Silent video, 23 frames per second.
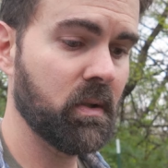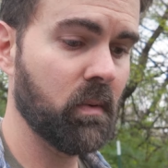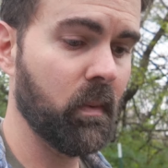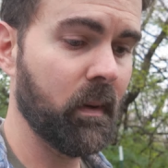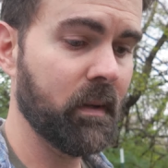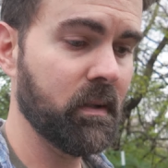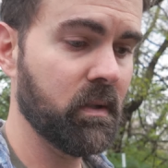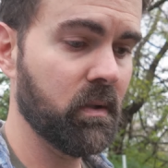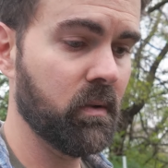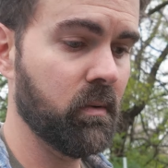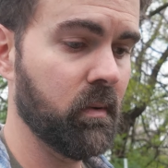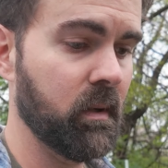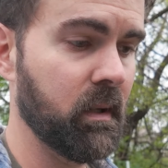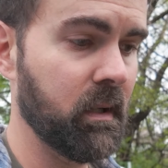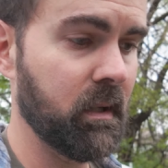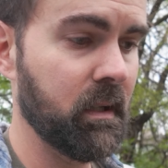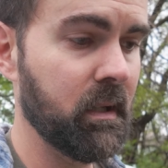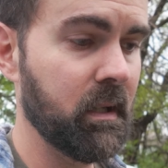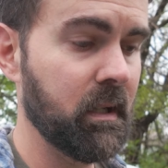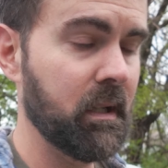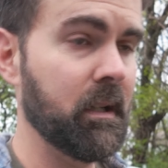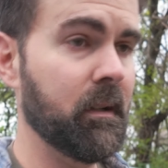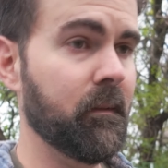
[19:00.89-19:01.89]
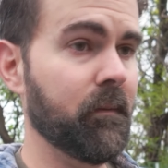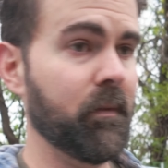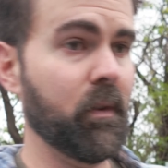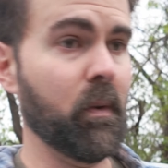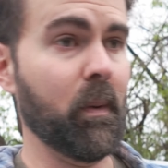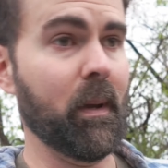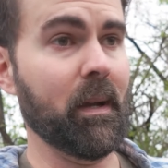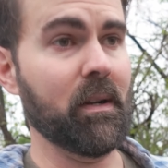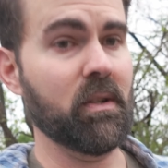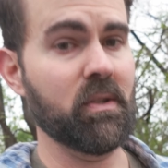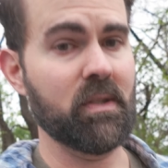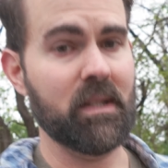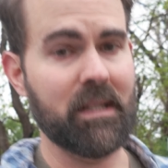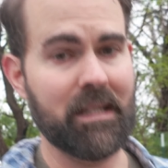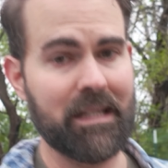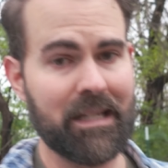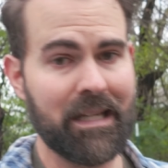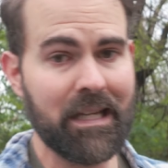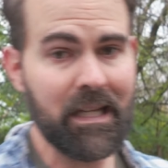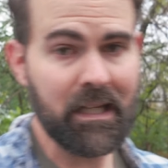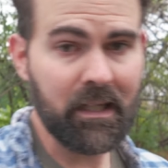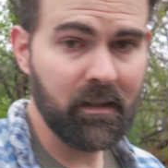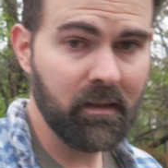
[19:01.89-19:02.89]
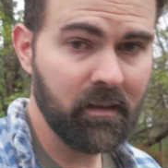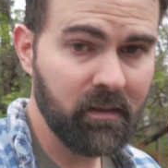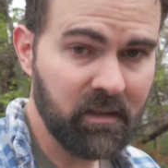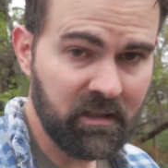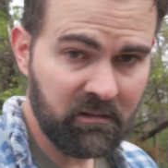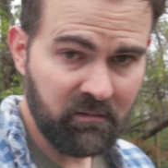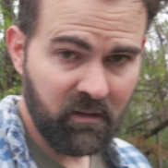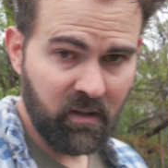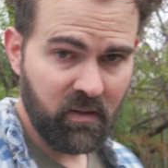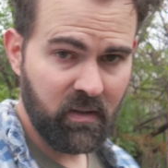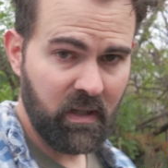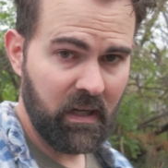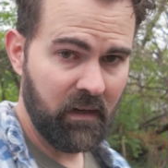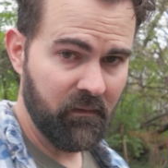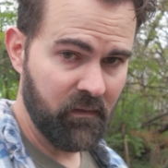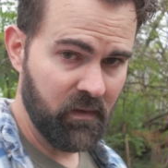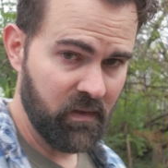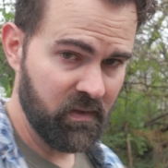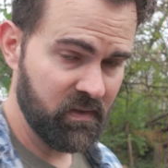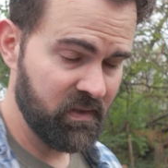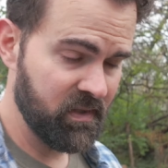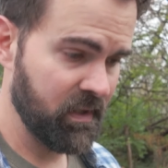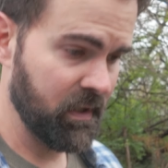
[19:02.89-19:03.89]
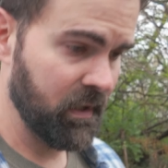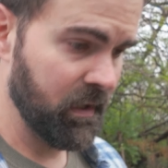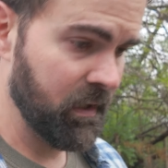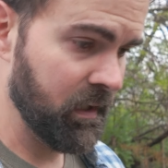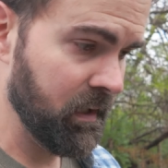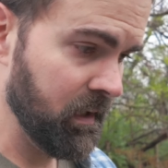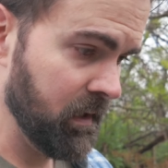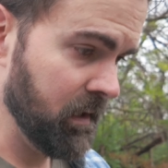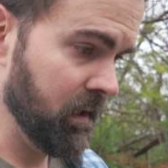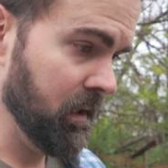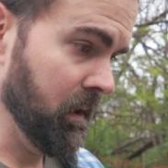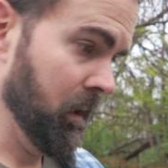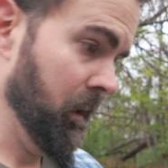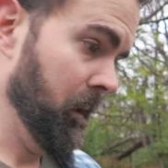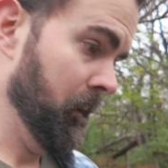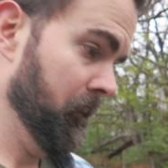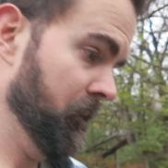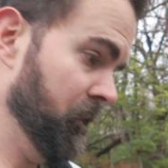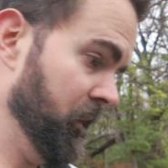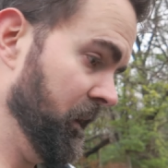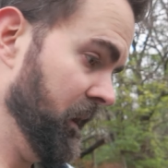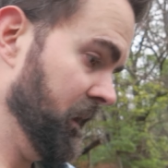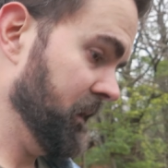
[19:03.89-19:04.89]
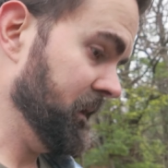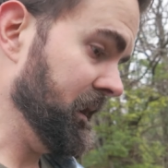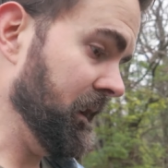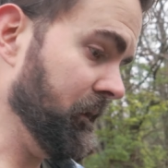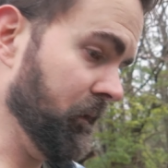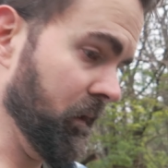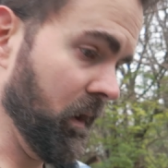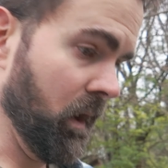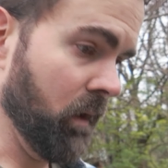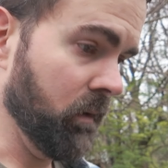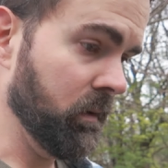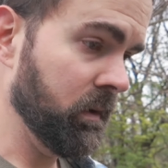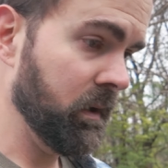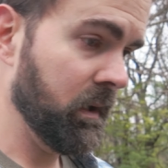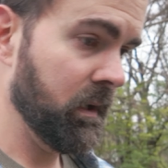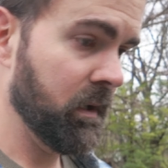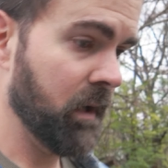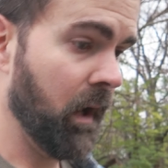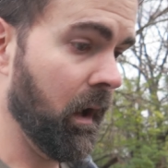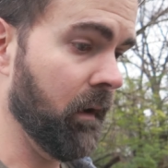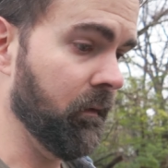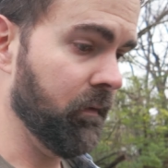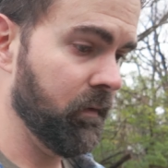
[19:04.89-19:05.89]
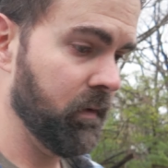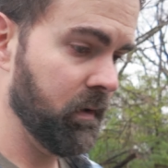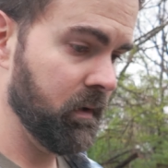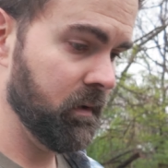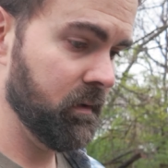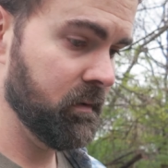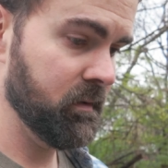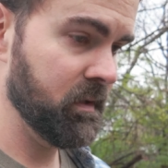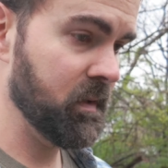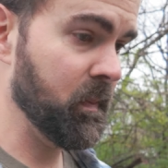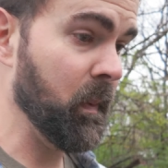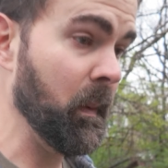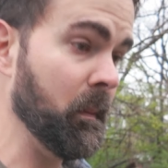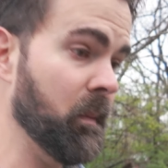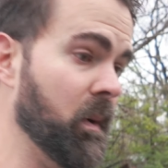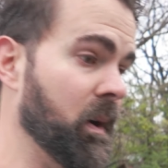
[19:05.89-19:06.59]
To what degree do I actually need row covers? Because even though I've spent